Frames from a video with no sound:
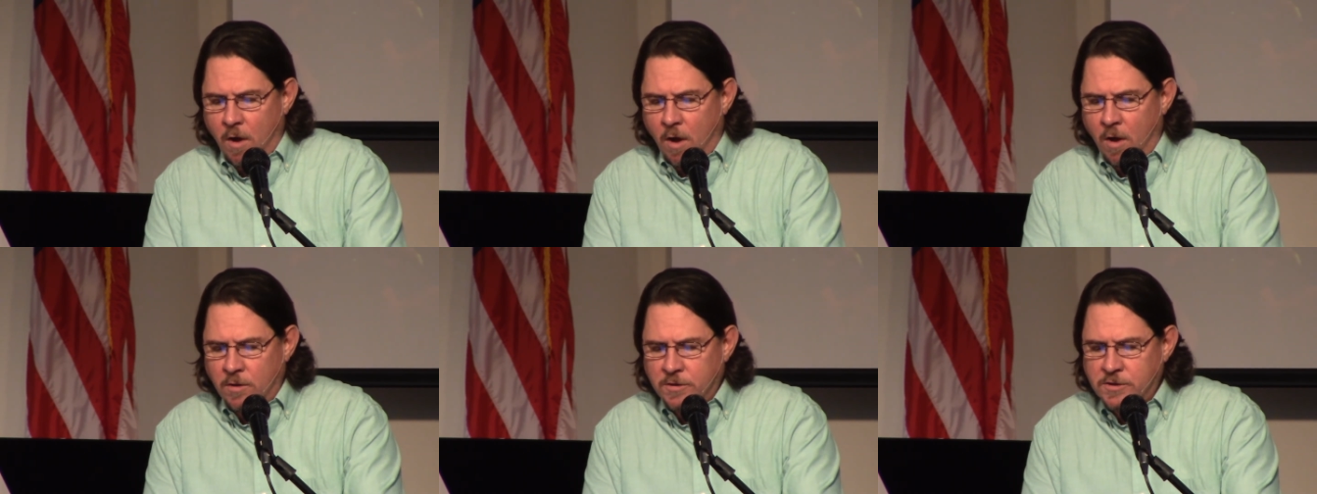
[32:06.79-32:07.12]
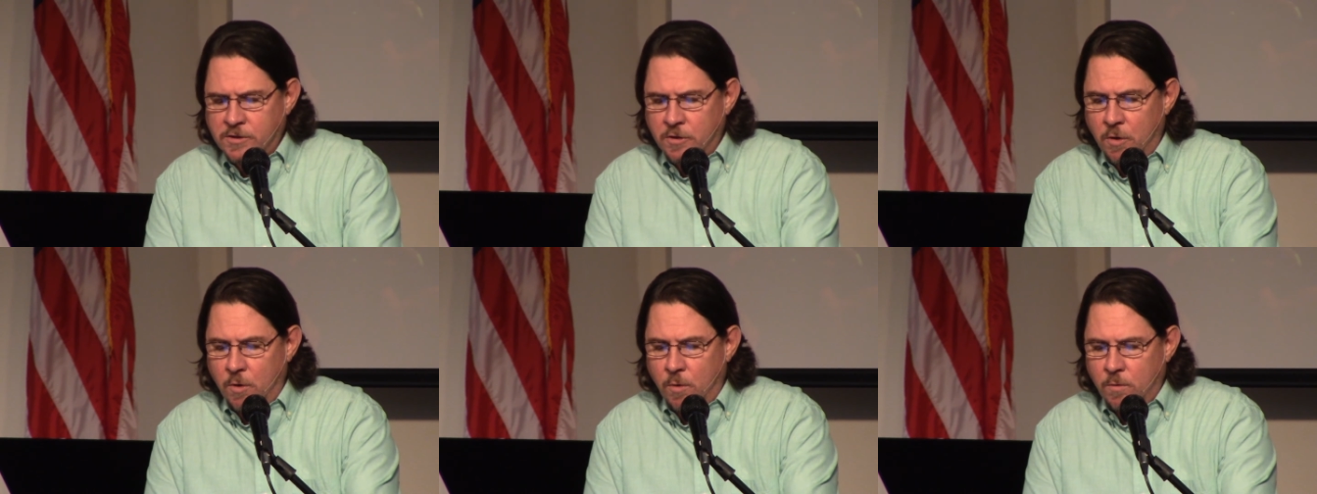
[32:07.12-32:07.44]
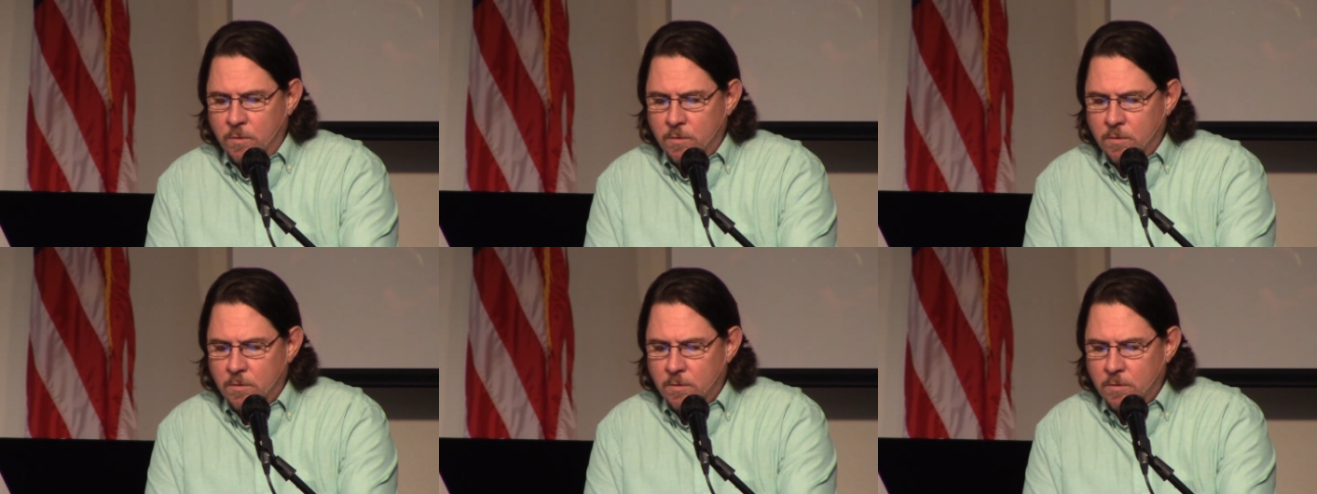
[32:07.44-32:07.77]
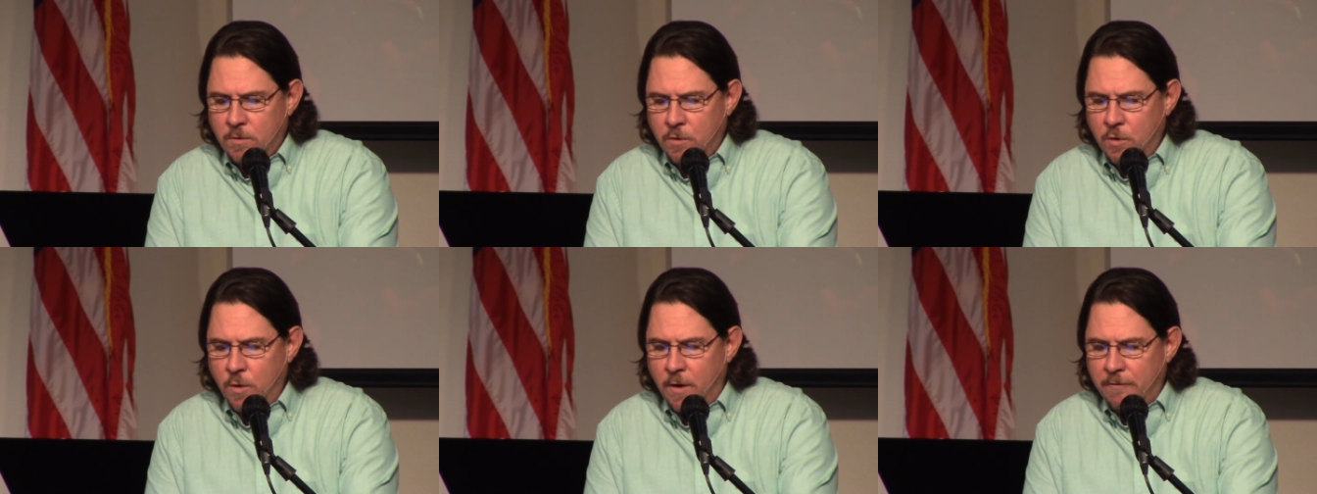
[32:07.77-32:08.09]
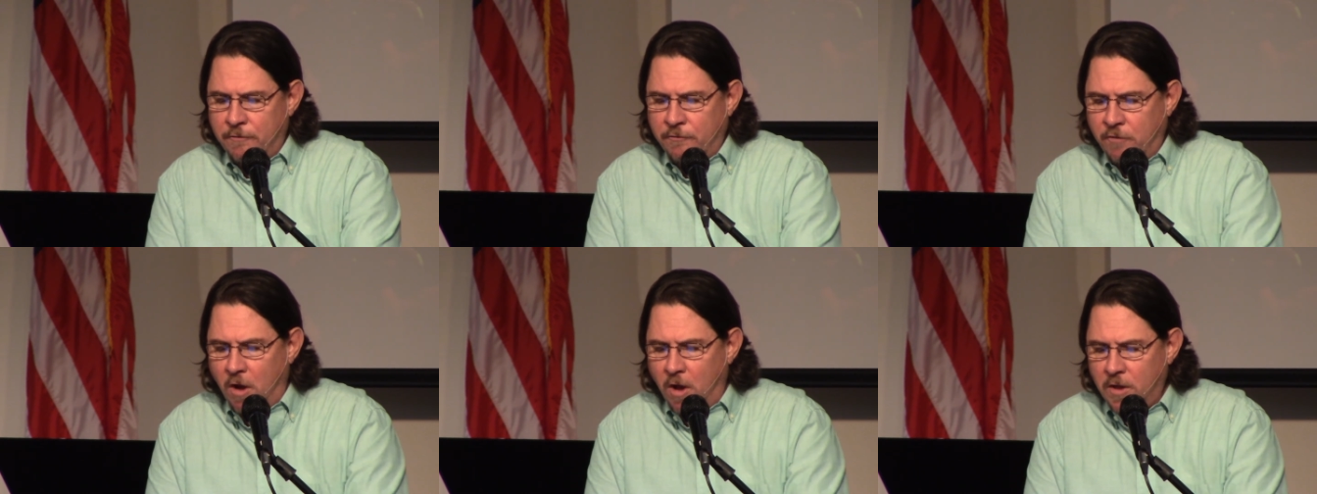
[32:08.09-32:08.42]
also who
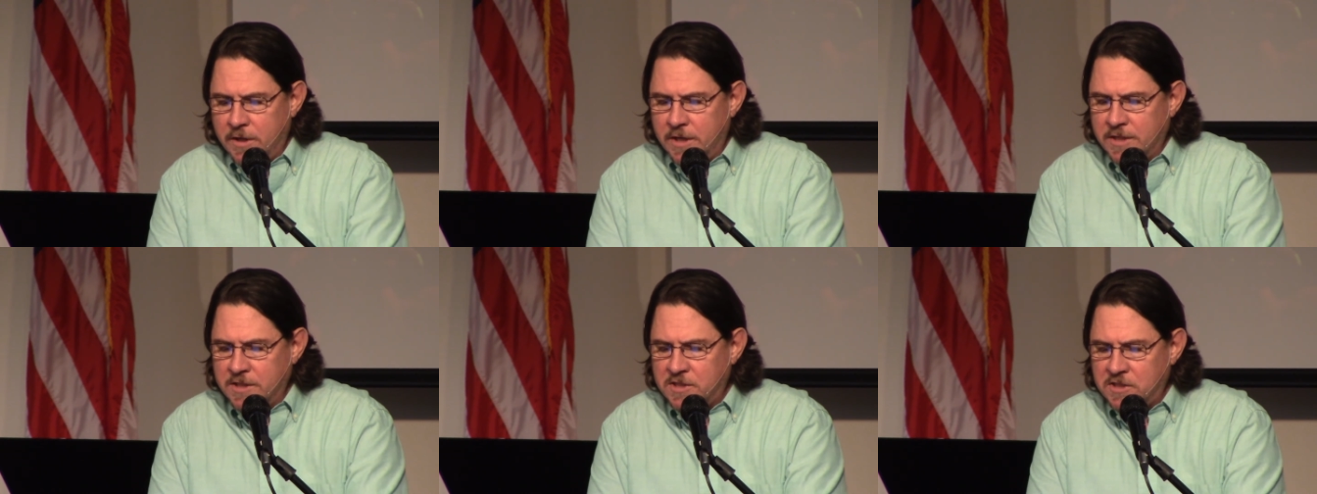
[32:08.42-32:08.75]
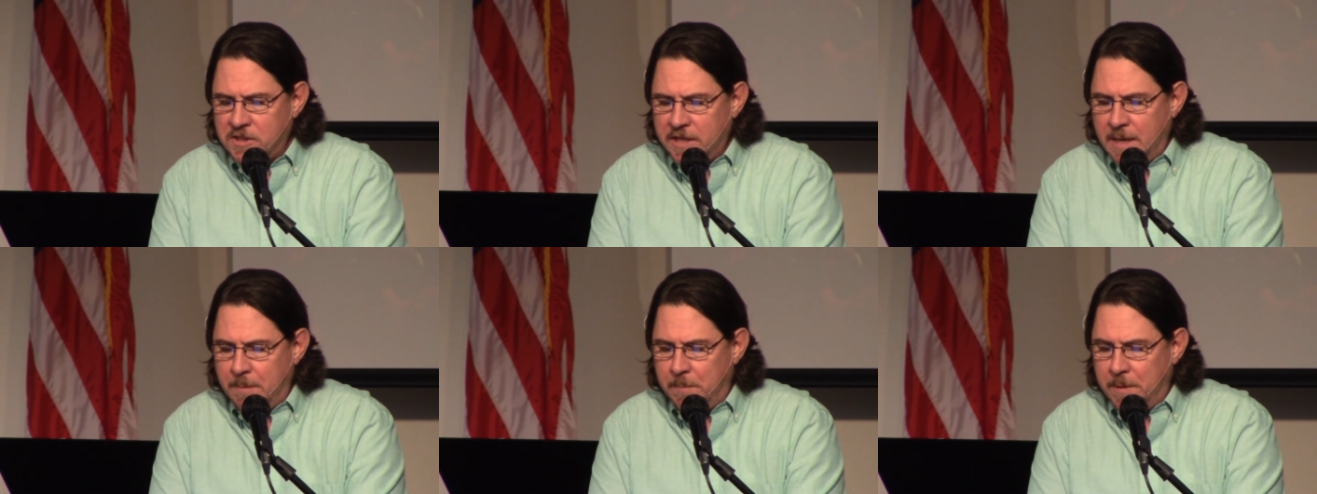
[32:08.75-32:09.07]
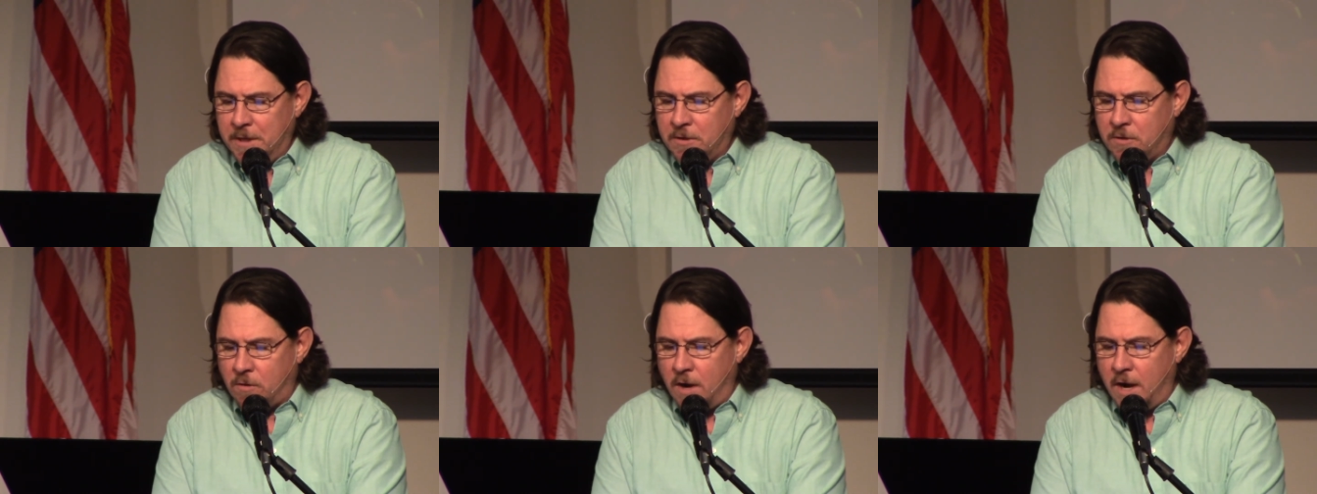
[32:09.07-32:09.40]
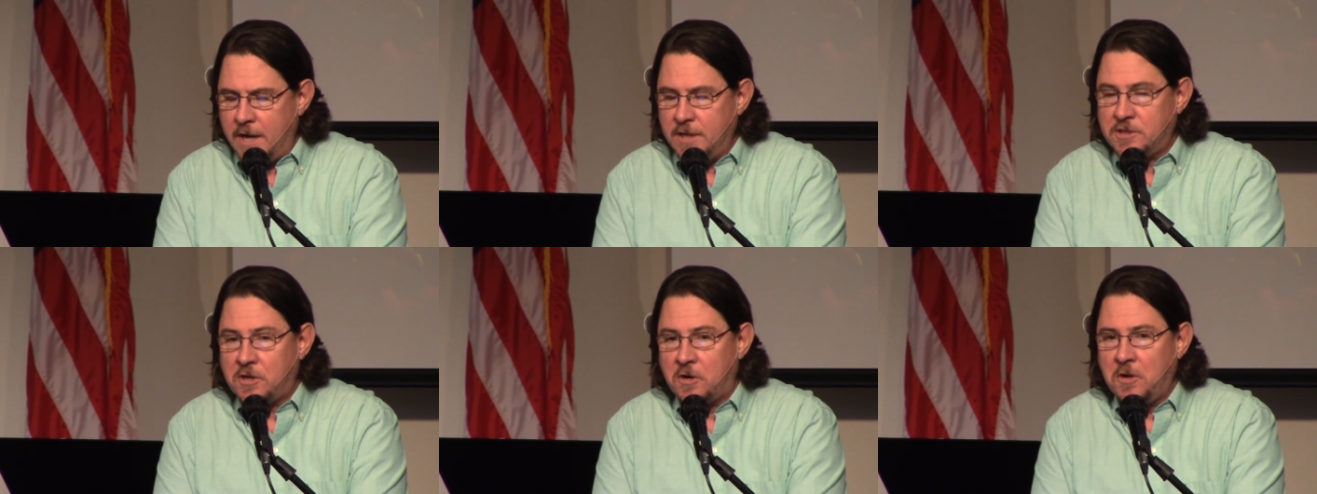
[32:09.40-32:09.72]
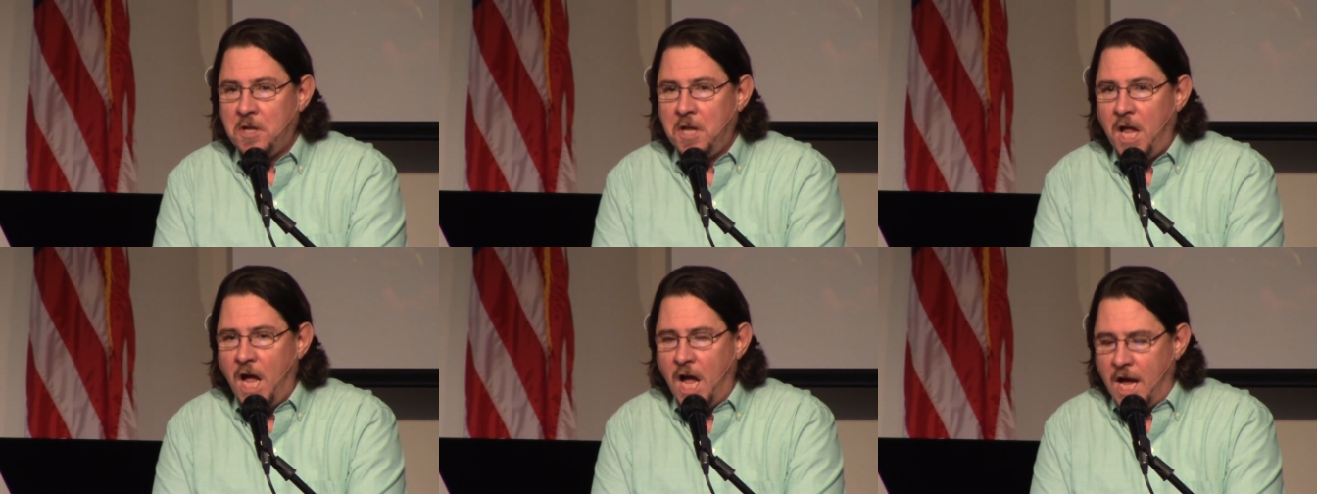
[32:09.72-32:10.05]
have fallen asleep in Christ
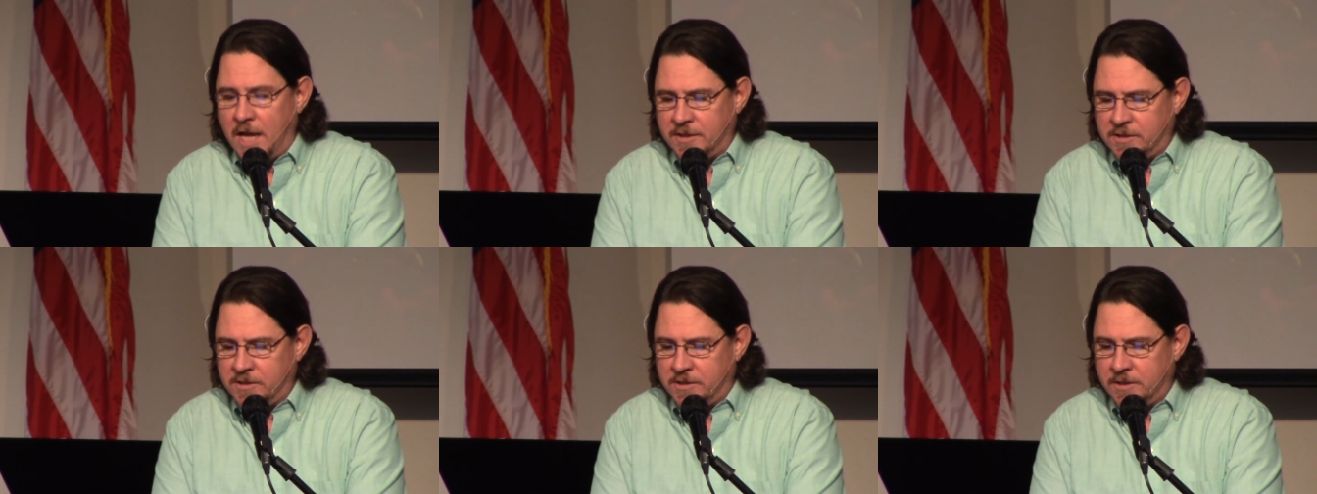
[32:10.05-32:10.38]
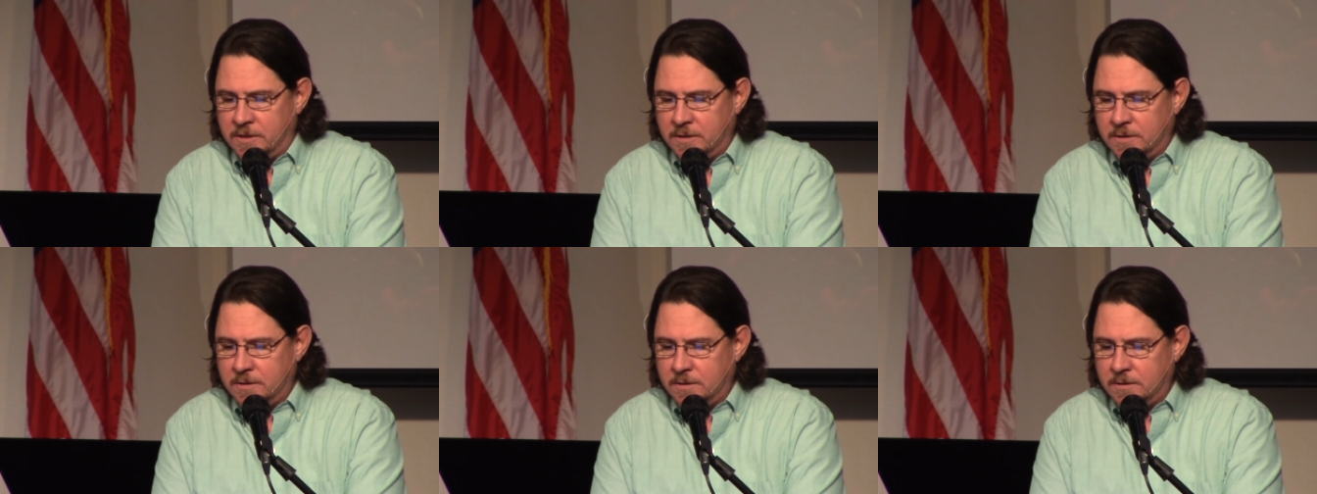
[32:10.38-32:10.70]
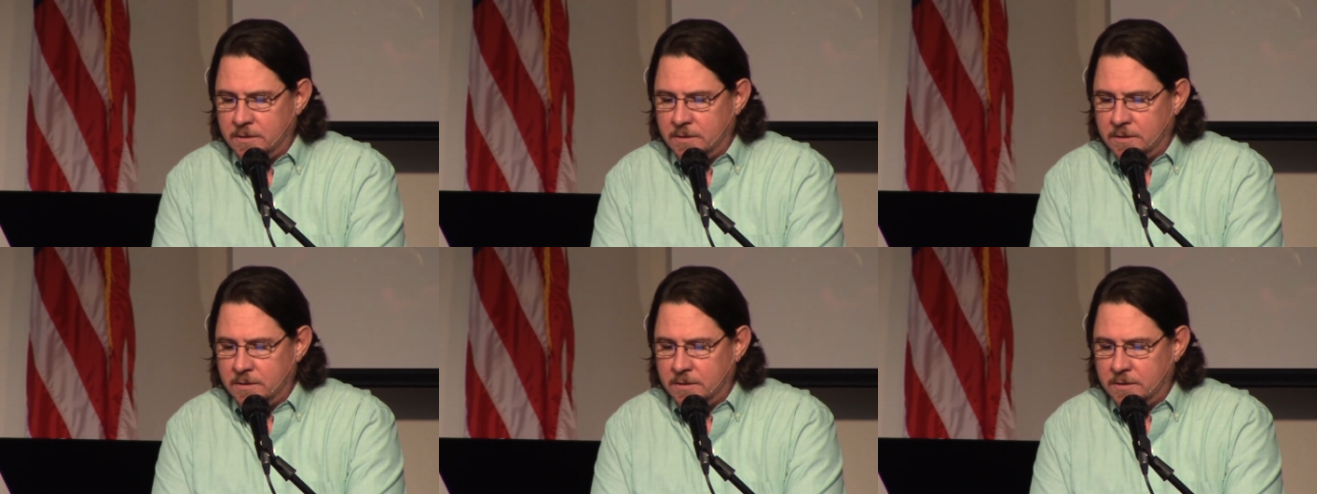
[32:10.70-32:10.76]
are lost.